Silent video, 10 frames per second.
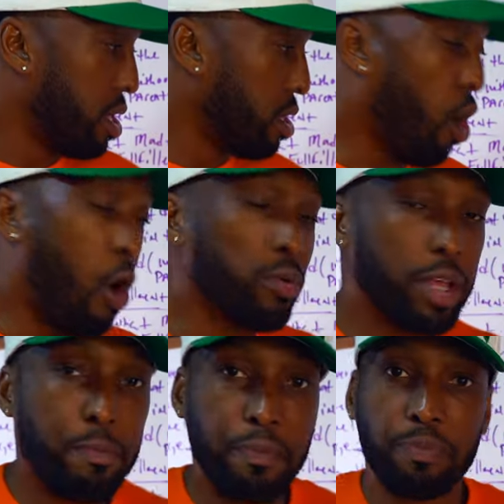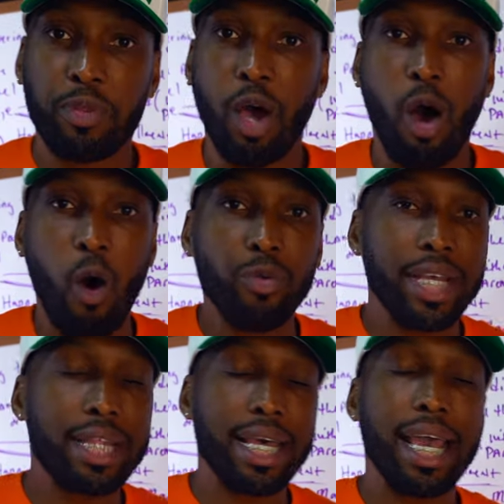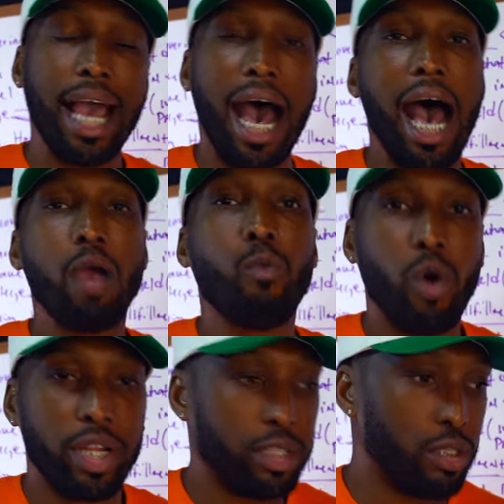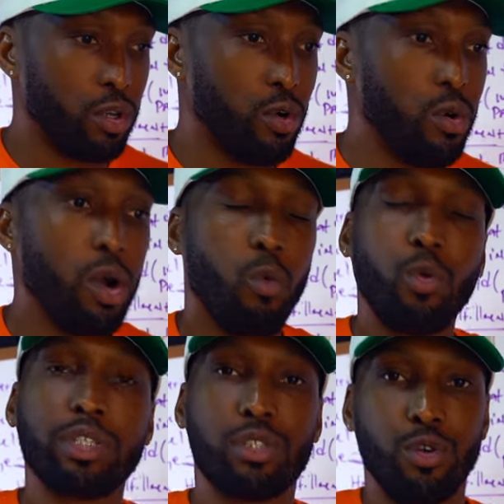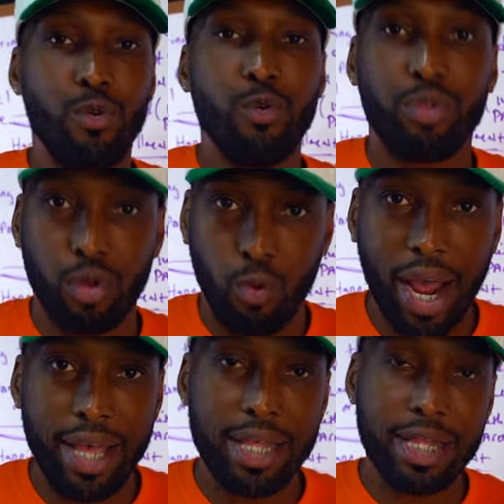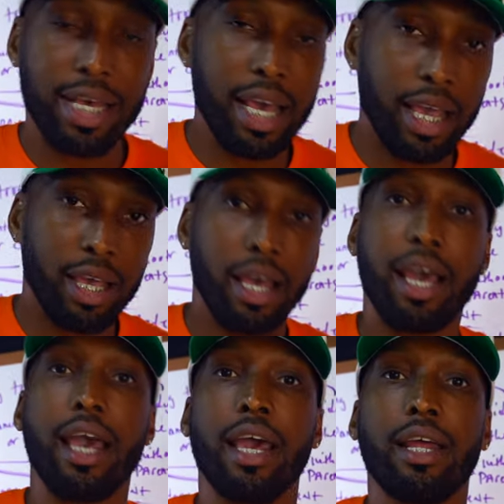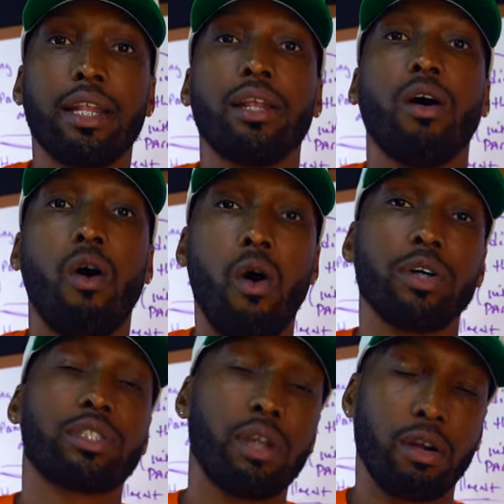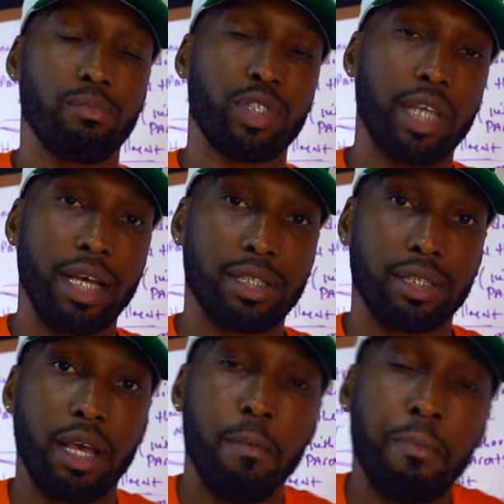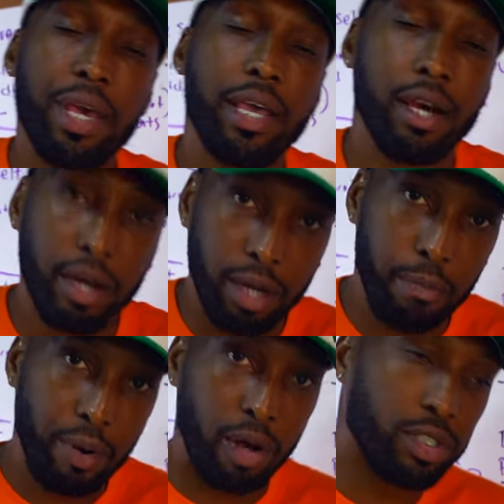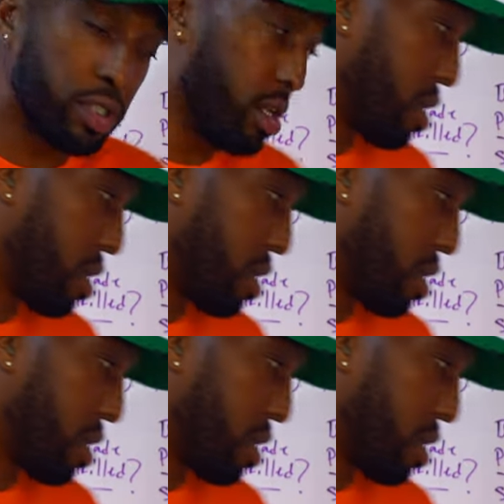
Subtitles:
The only thing I wanted to do was do the right thing in all circumstances and be a good person.